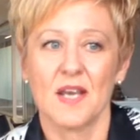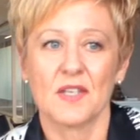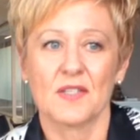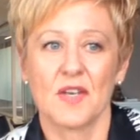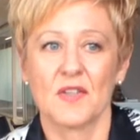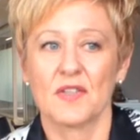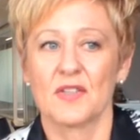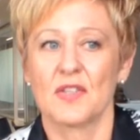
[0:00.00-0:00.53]

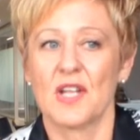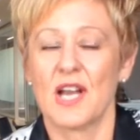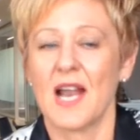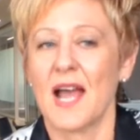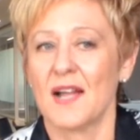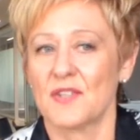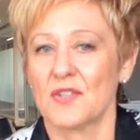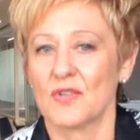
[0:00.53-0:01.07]
So the
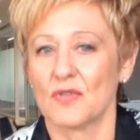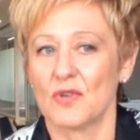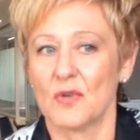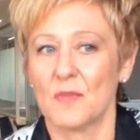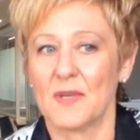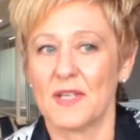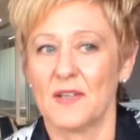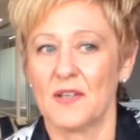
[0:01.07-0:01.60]
largest
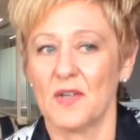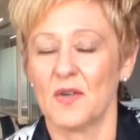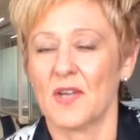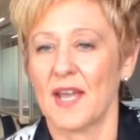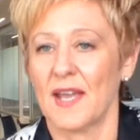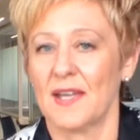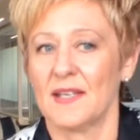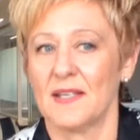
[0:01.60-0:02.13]
group in the
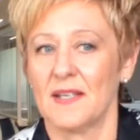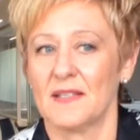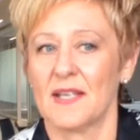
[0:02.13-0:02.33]
UK